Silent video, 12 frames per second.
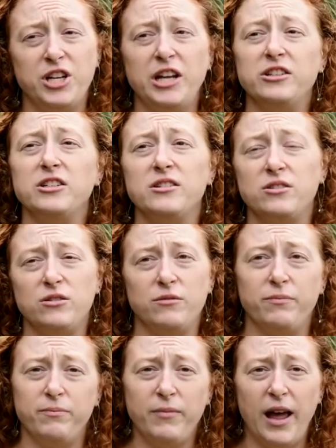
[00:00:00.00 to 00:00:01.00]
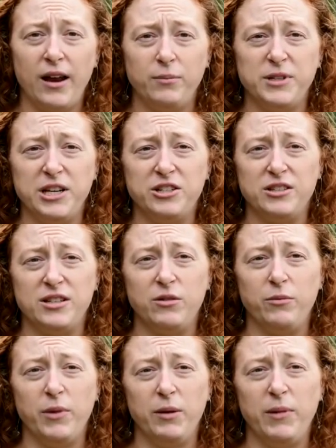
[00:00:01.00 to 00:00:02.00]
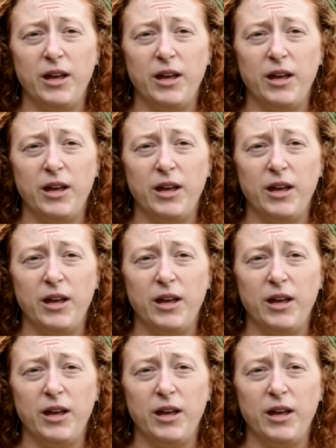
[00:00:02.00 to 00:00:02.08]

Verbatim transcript: changes or adaptations that we might